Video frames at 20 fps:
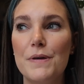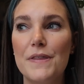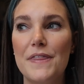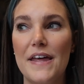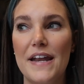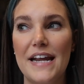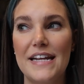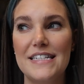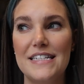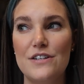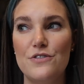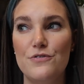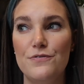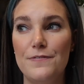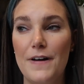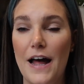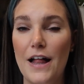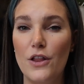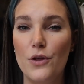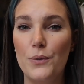but then I didn't
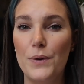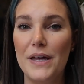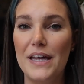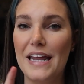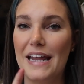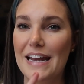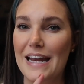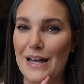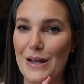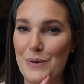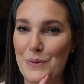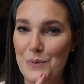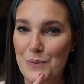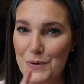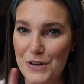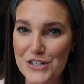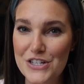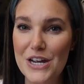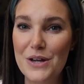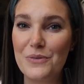follow it and I
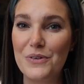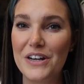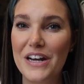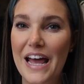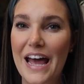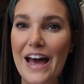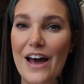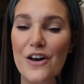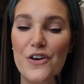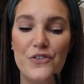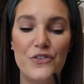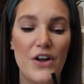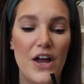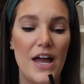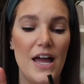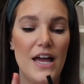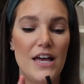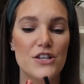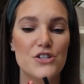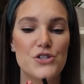wish I would have.
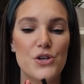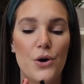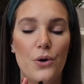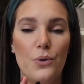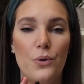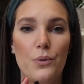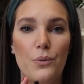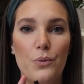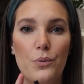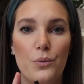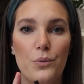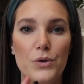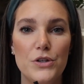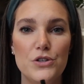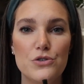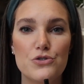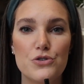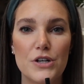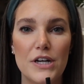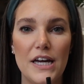So when
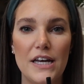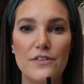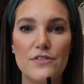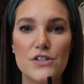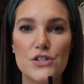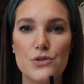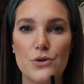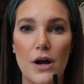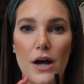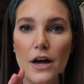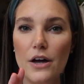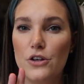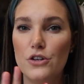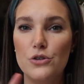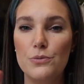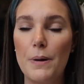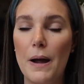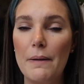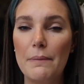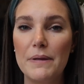you drink out of a straw,
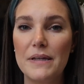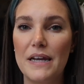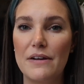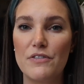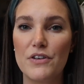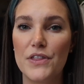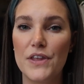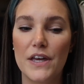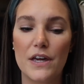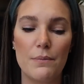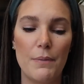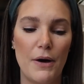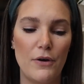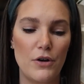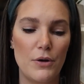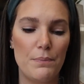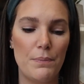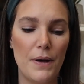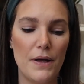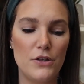you probably never think about
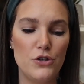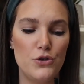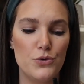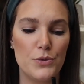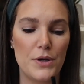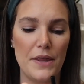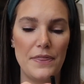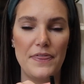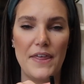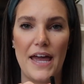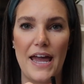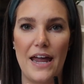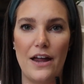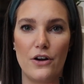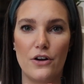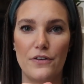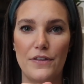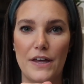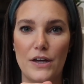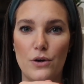it, but you get the
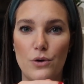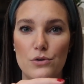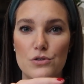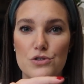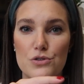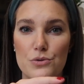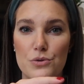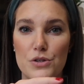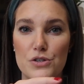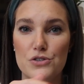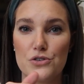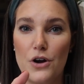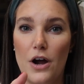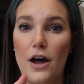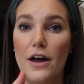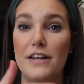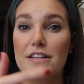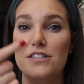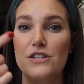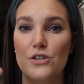air that goes through the
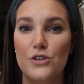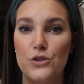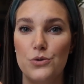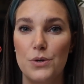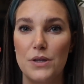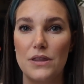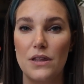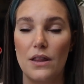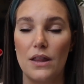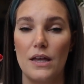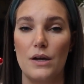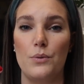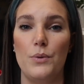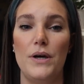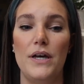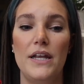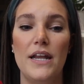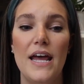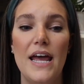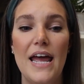straw until you get the
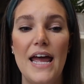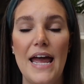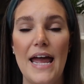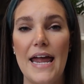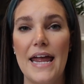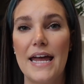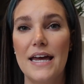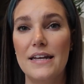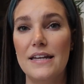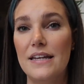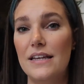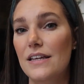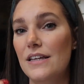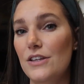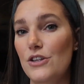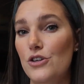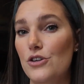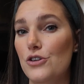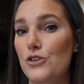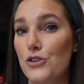liquid and
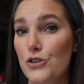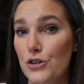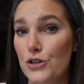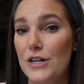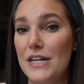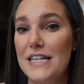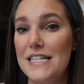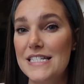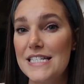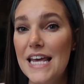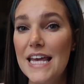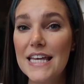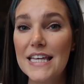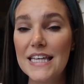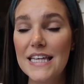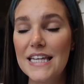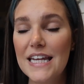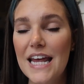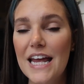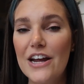you're
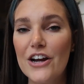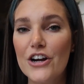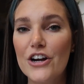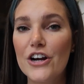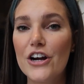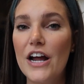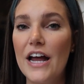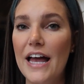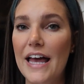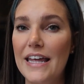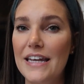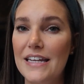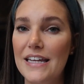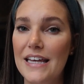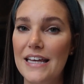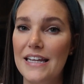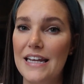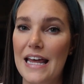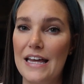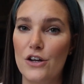intaking air and
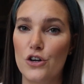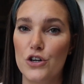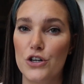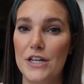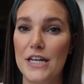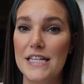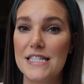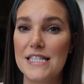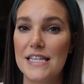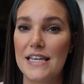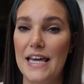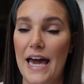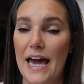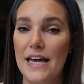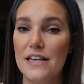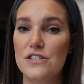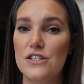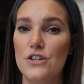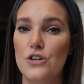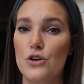it creates
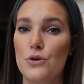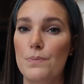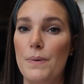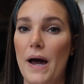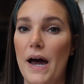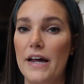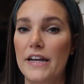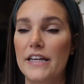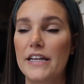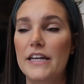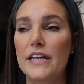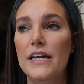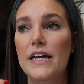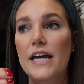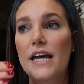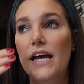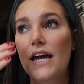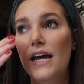gas in your body.